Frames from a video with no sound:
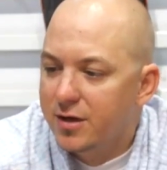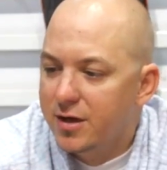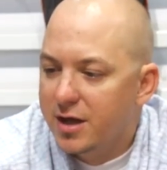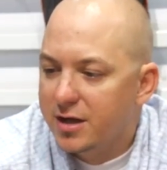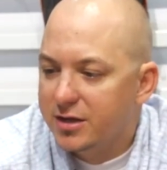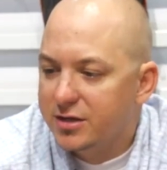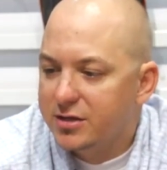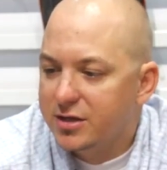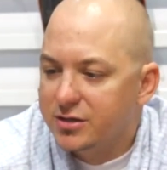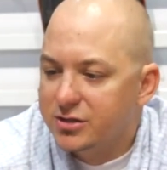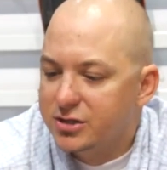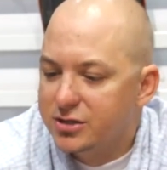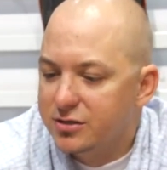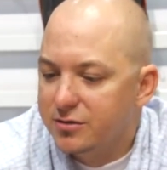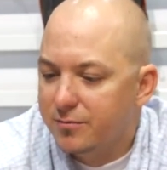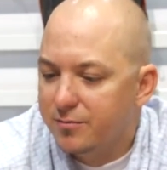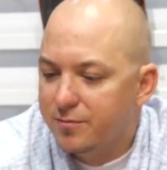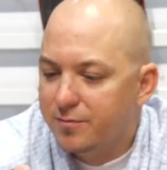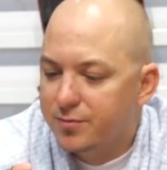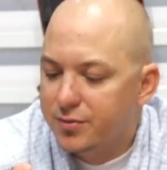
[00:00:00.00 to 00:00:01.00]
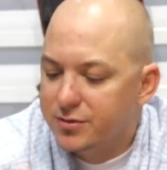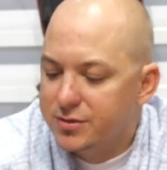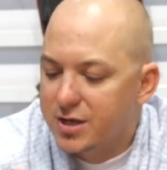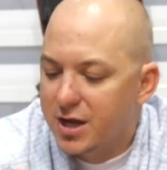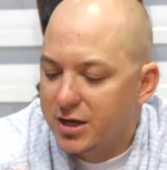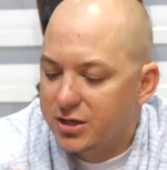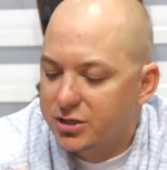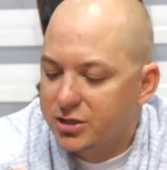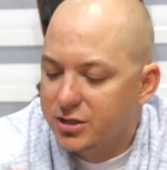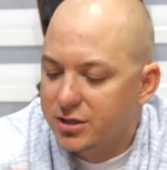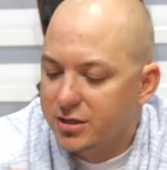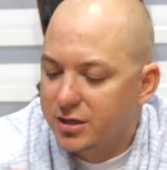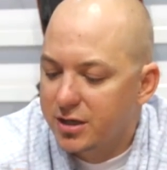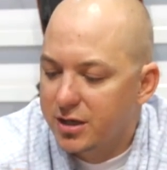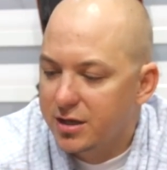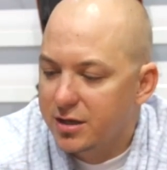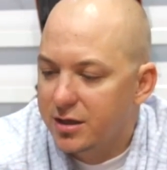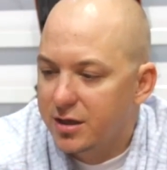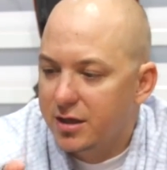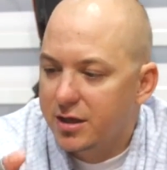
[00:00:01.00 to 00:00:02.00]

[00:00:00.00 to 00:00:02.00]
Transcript: and additional protection in